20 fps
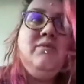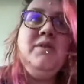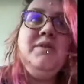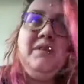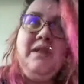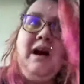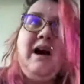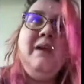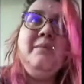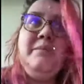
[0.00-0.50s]
will
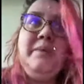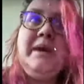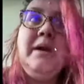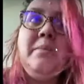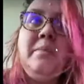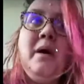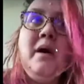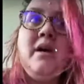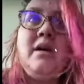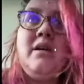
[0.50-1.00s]
not be a
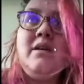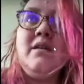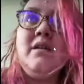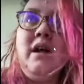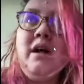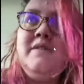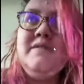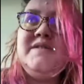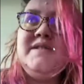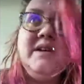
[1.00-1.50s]
part
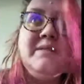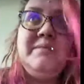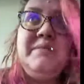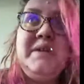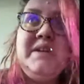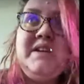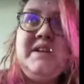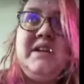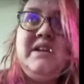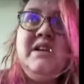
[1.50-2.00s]
of
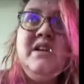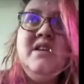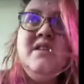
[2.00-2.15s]
something